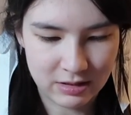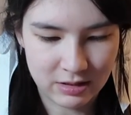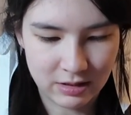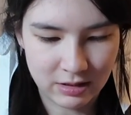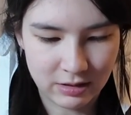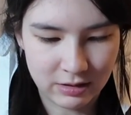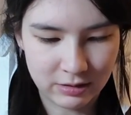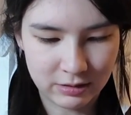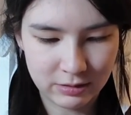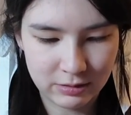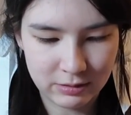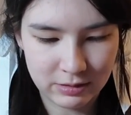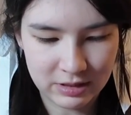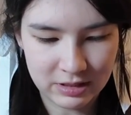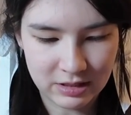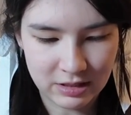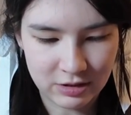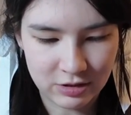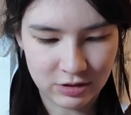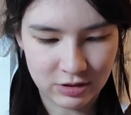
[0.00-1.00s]
the glue
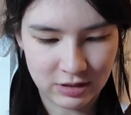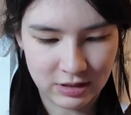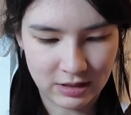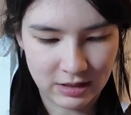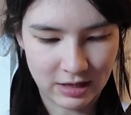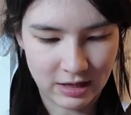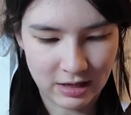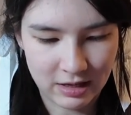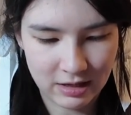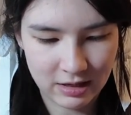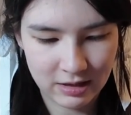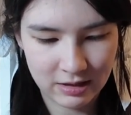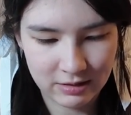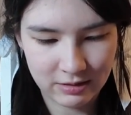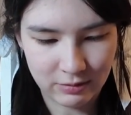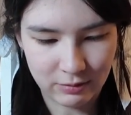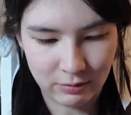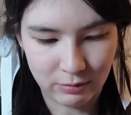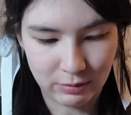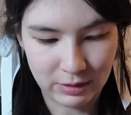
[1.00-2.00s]
essentially like
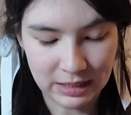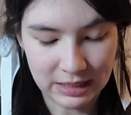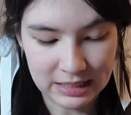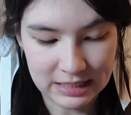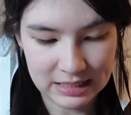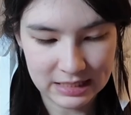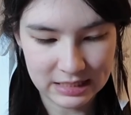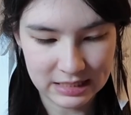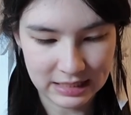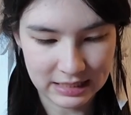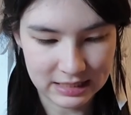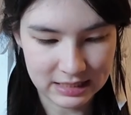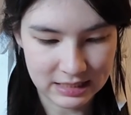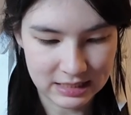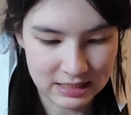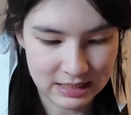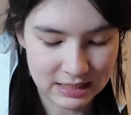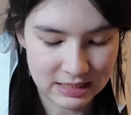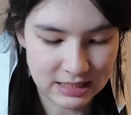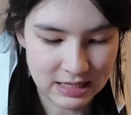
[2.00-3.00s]
really sticks it
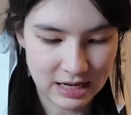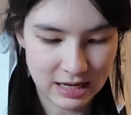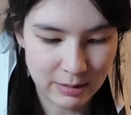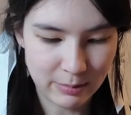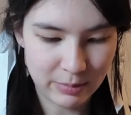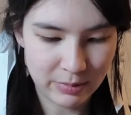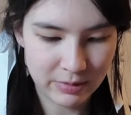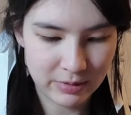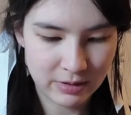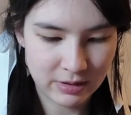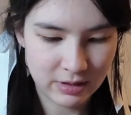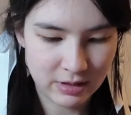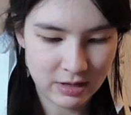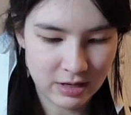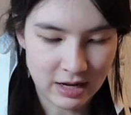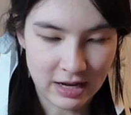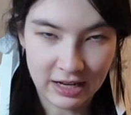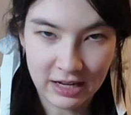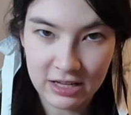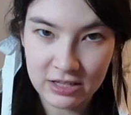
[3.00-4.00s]
to the tape.
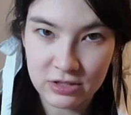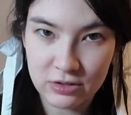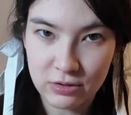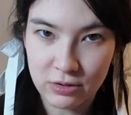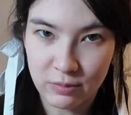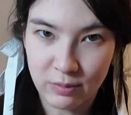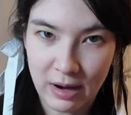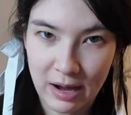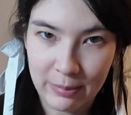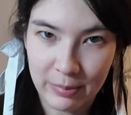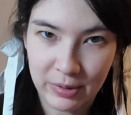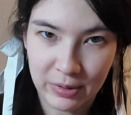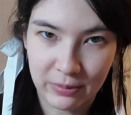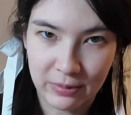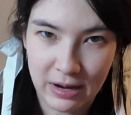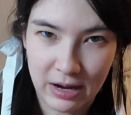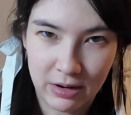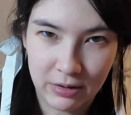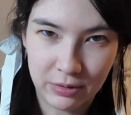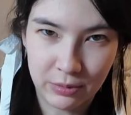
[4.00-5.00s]
I guess you could wrap it
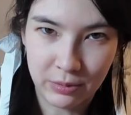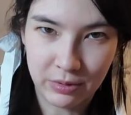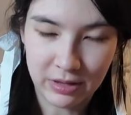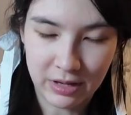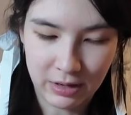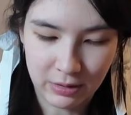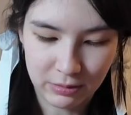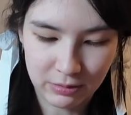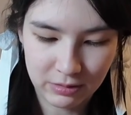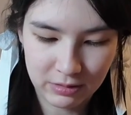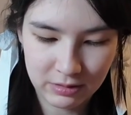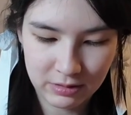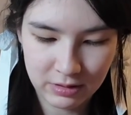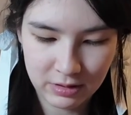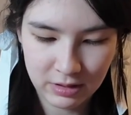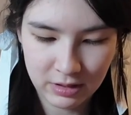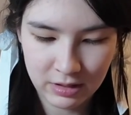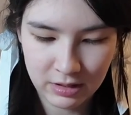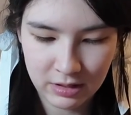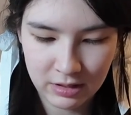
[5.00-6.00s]
around without
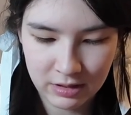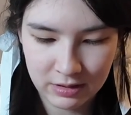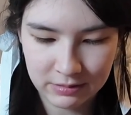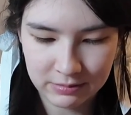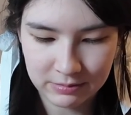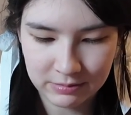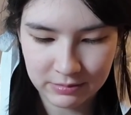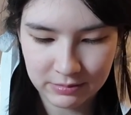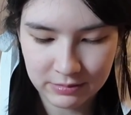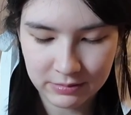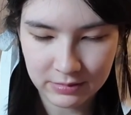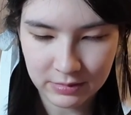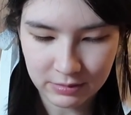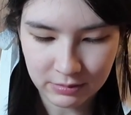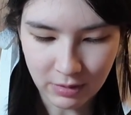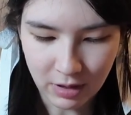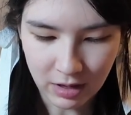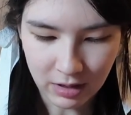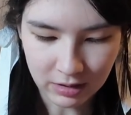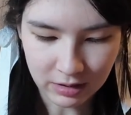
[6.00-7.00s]

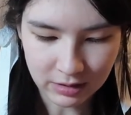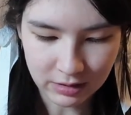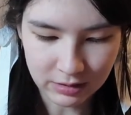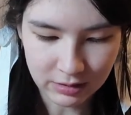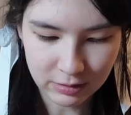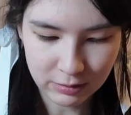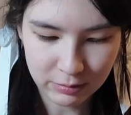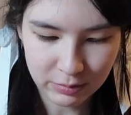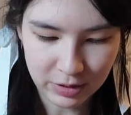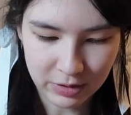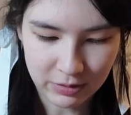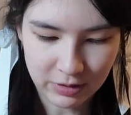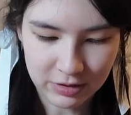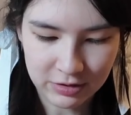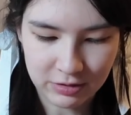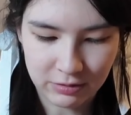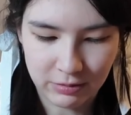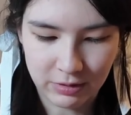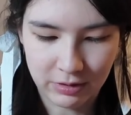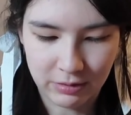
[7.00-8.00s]
hot glue, but you
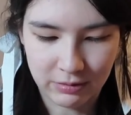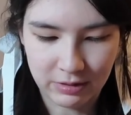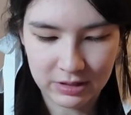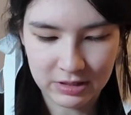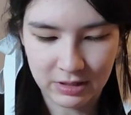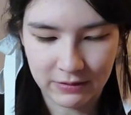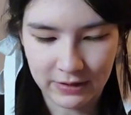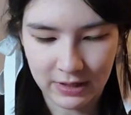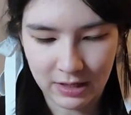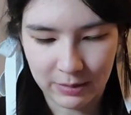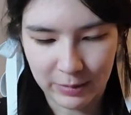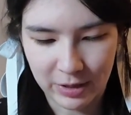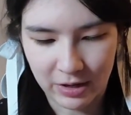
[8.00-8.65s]
also run the risk of it coming